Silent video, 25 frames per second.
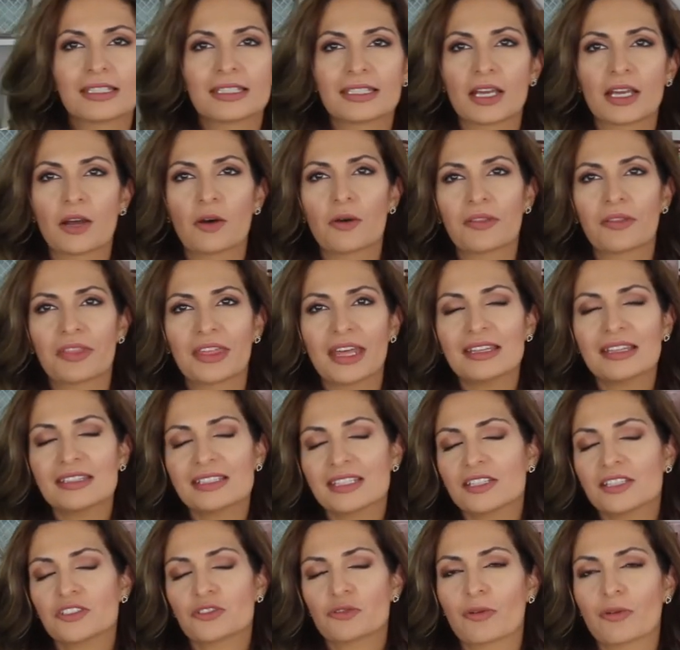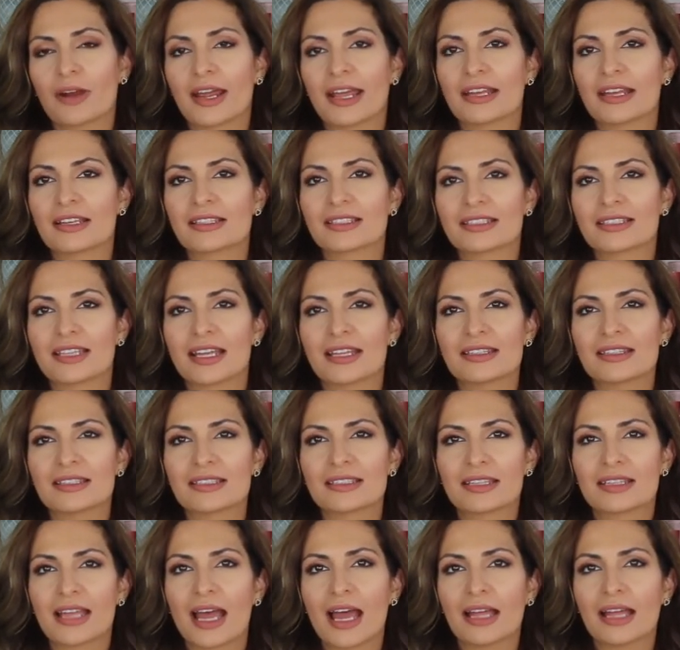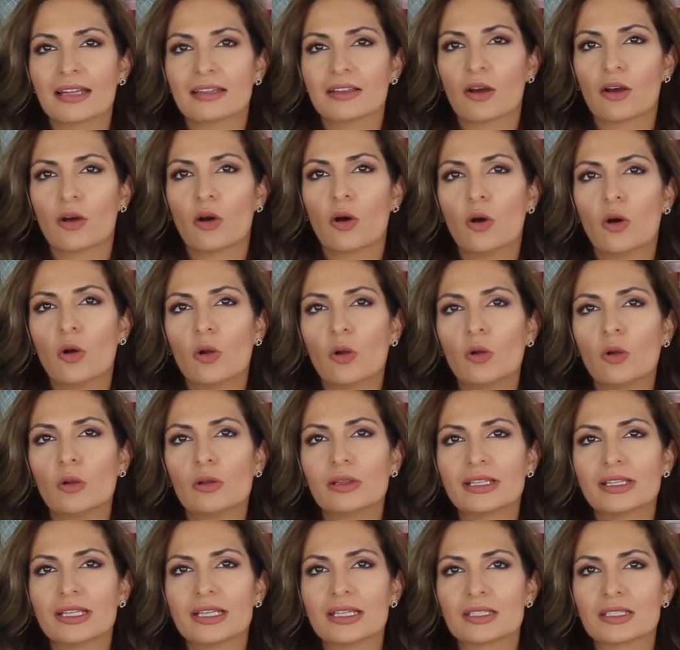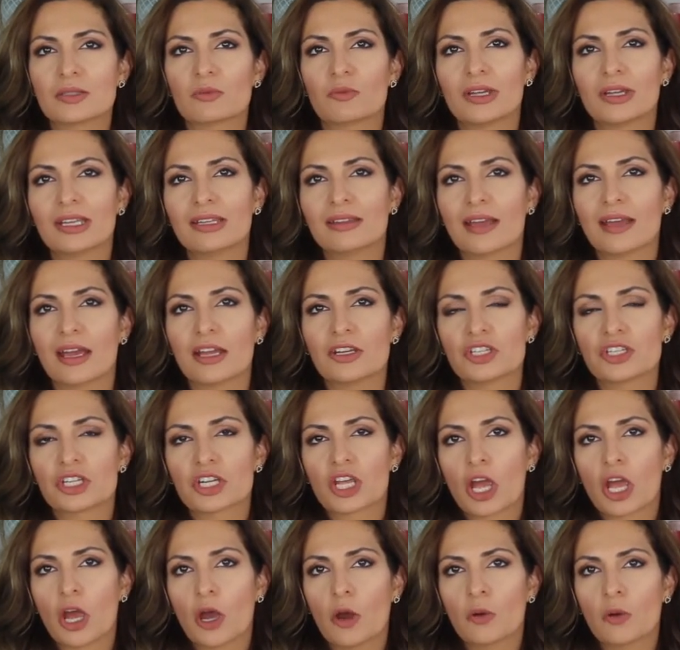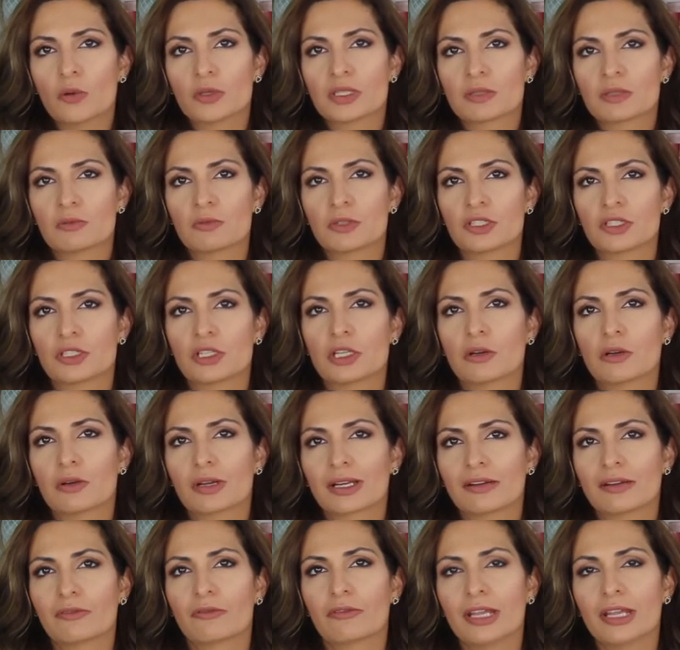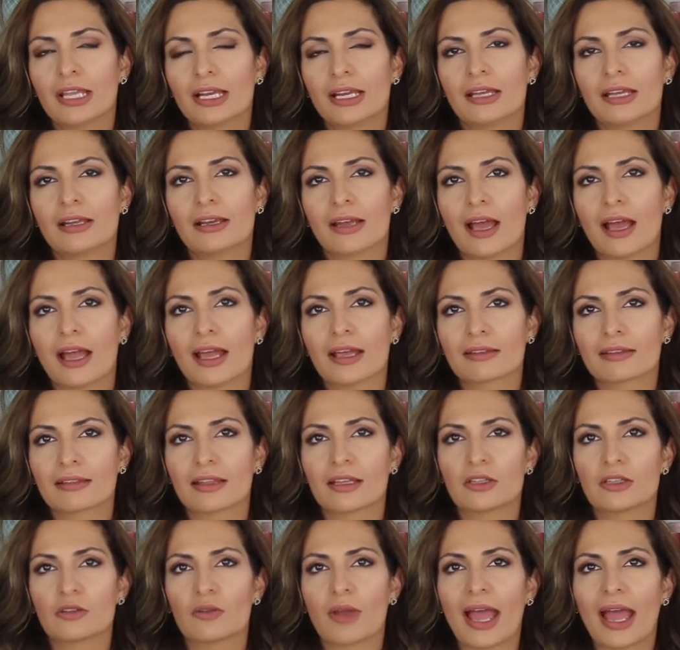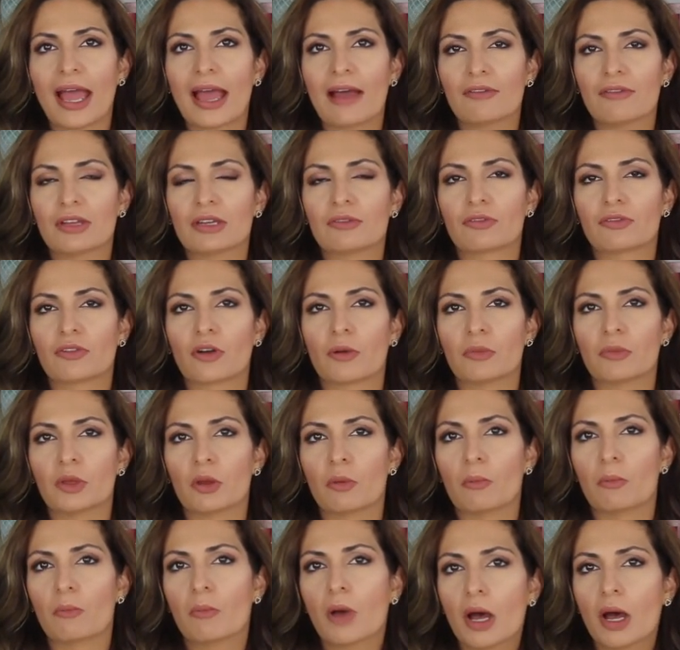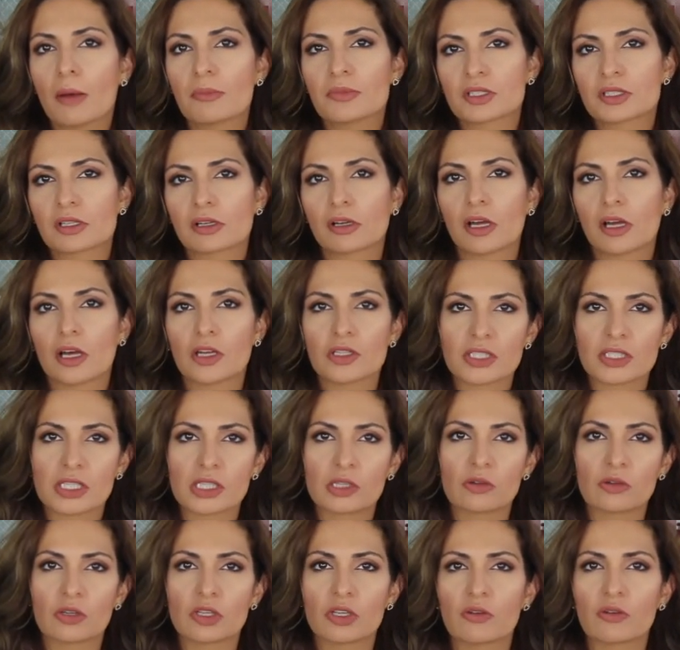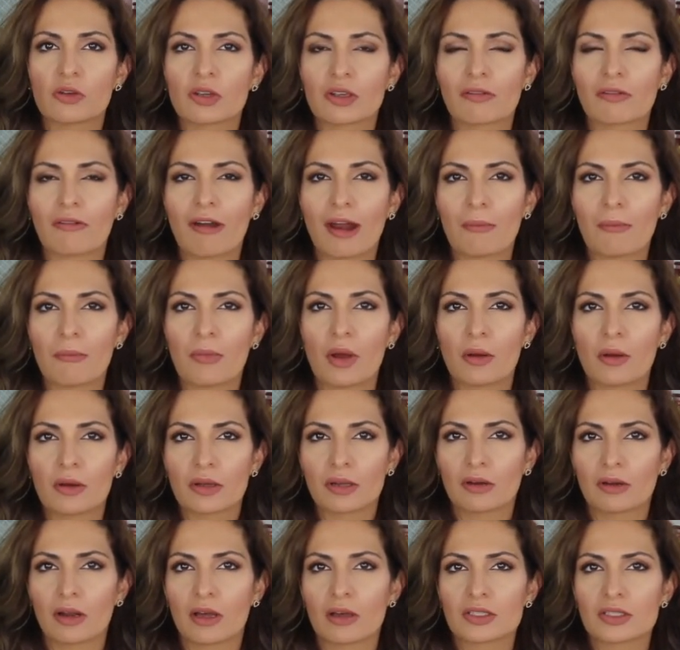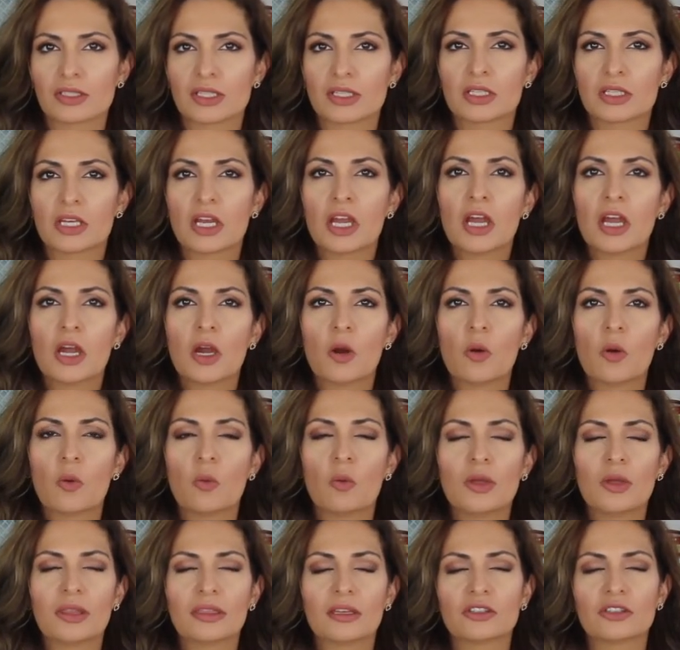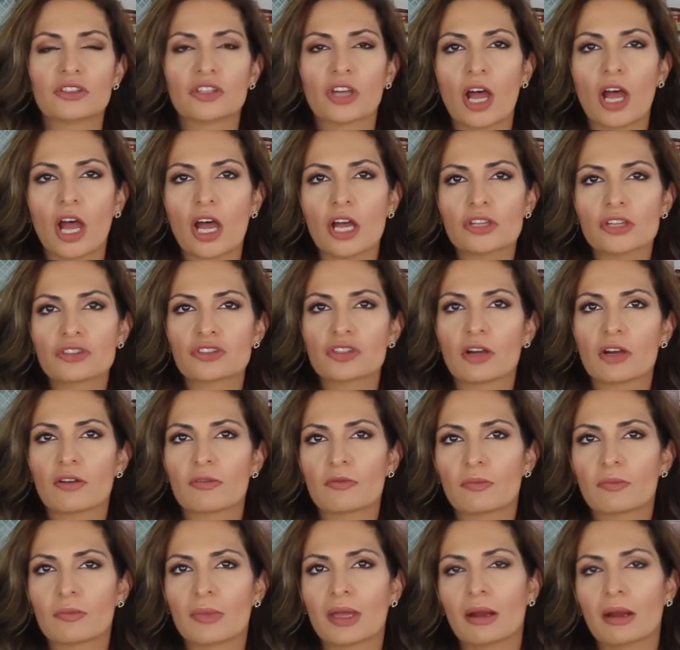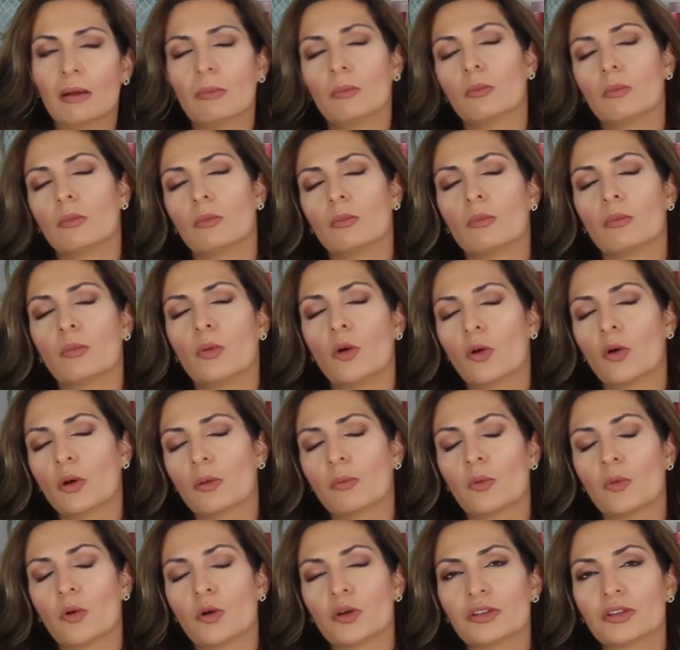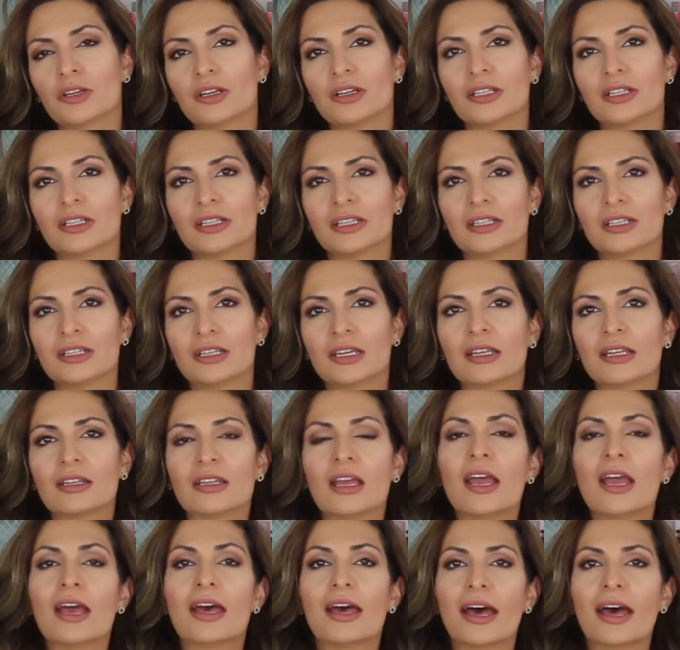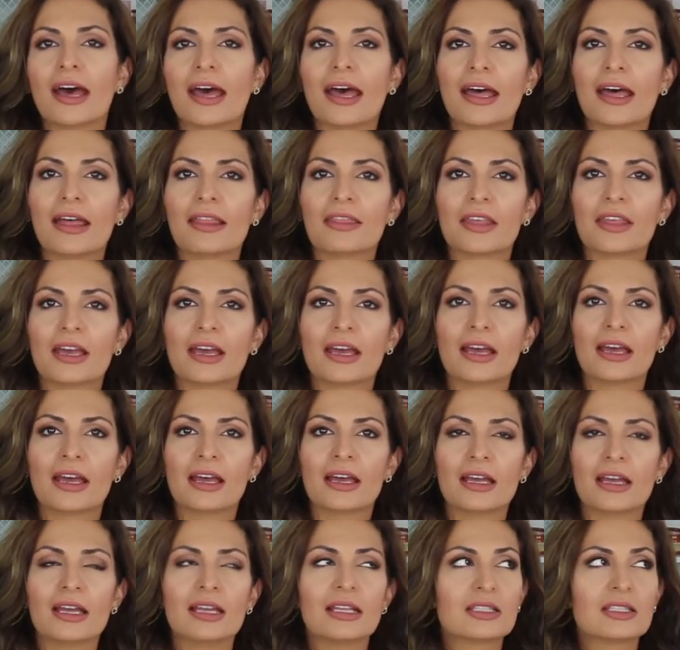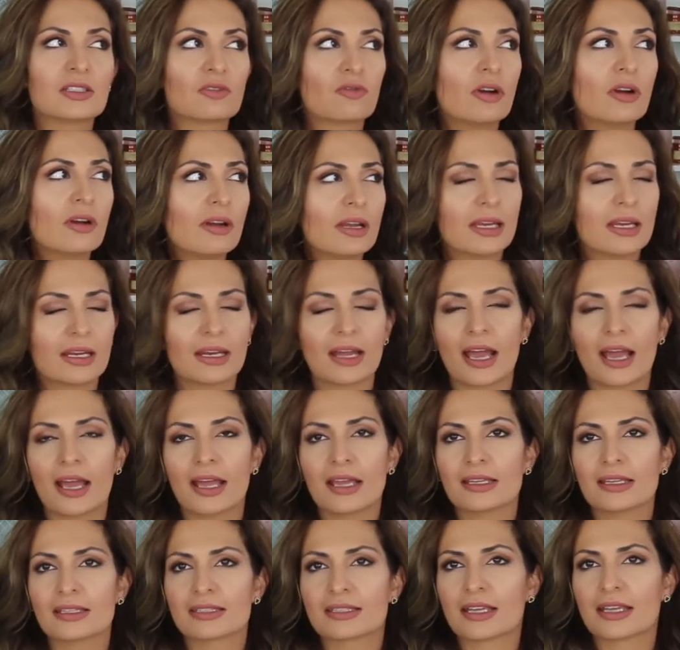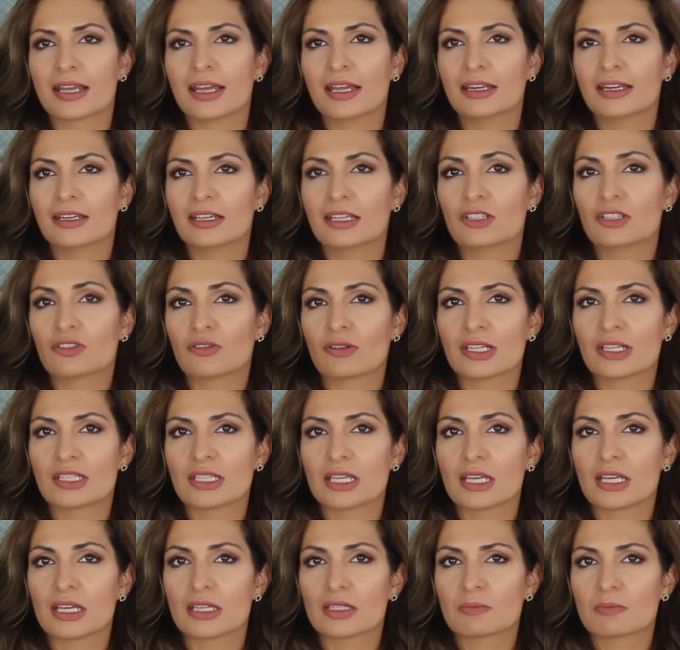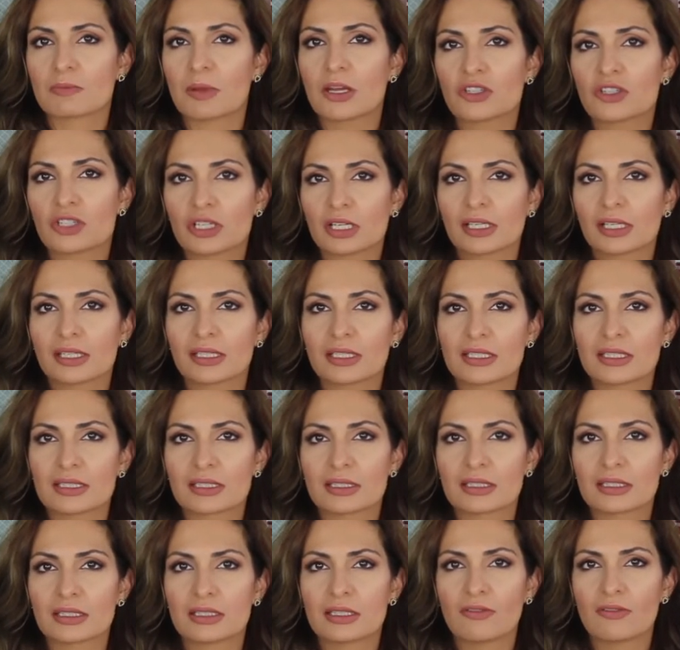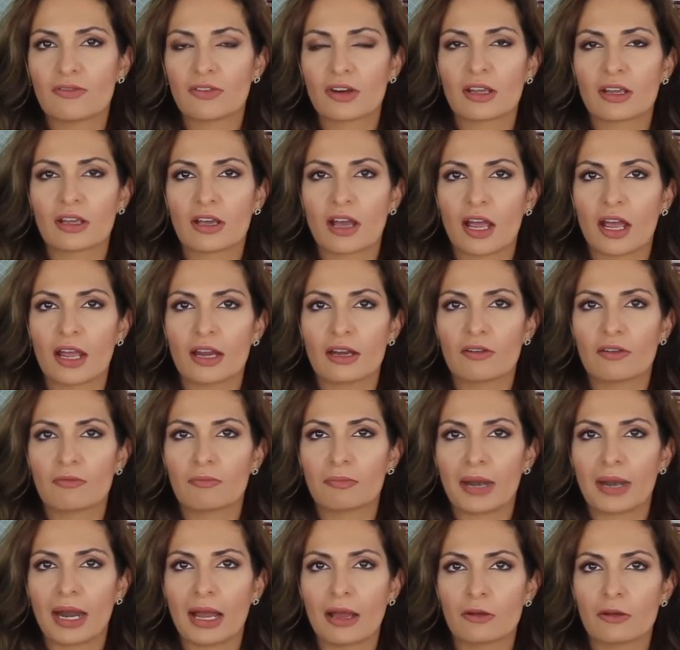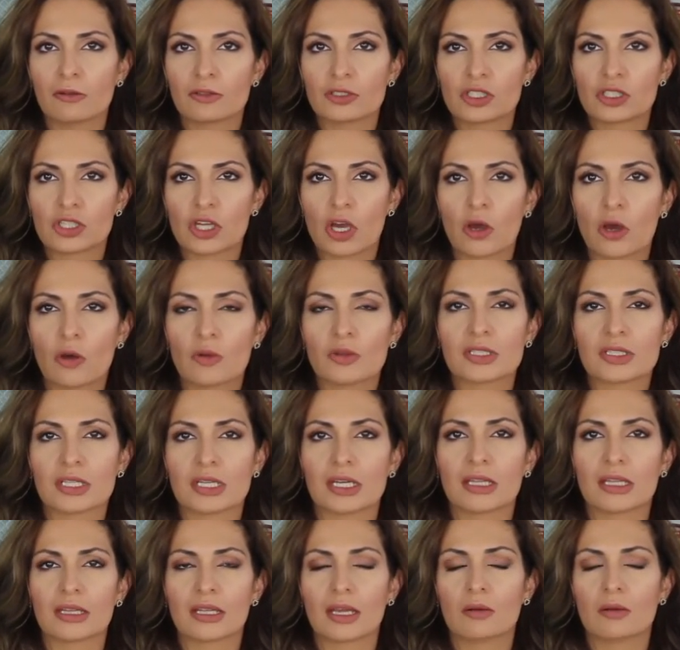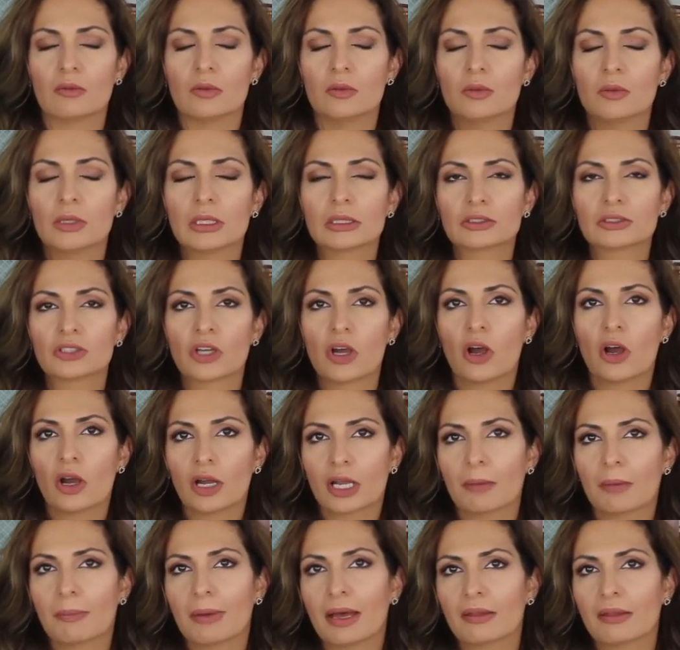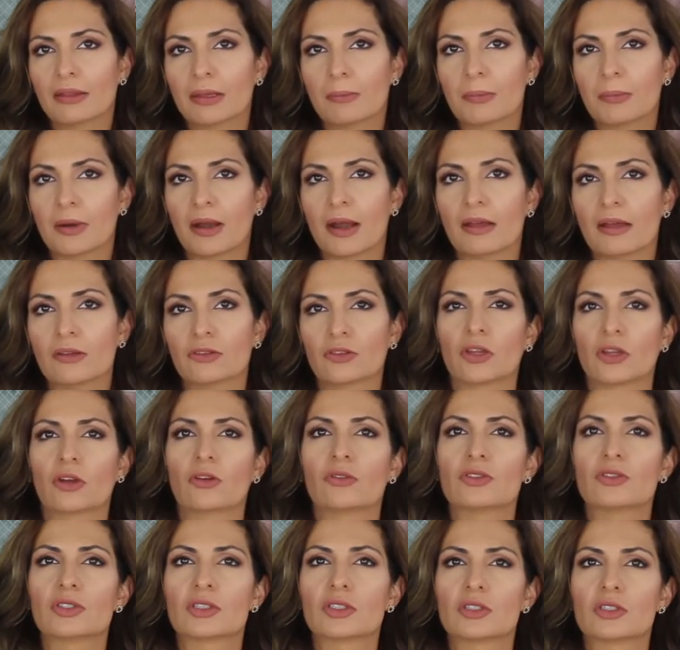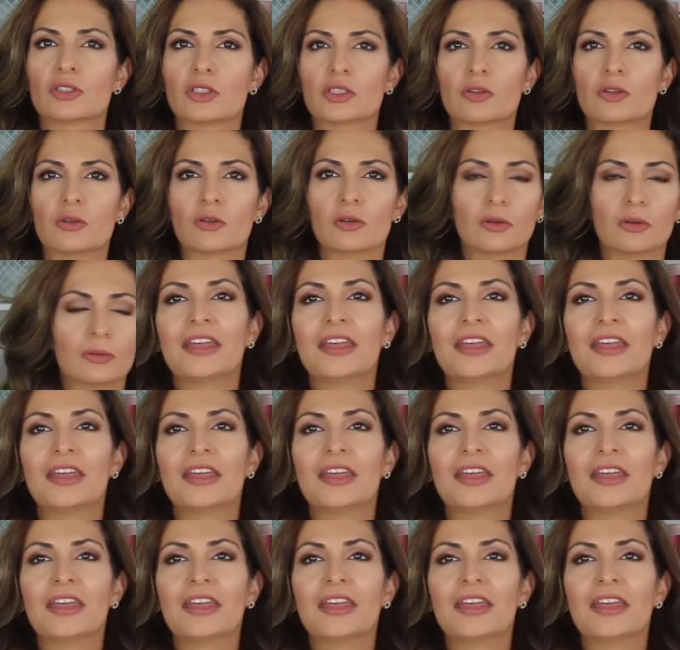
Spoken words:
So that's a trend, that all these vintage coats which look really like that you have it from your mom's closet or your grandma's closet with a touch of more modern in it, and it's very nice and interesting, especially this different kind of brown tones in it, and we will talk about the brown tones soon.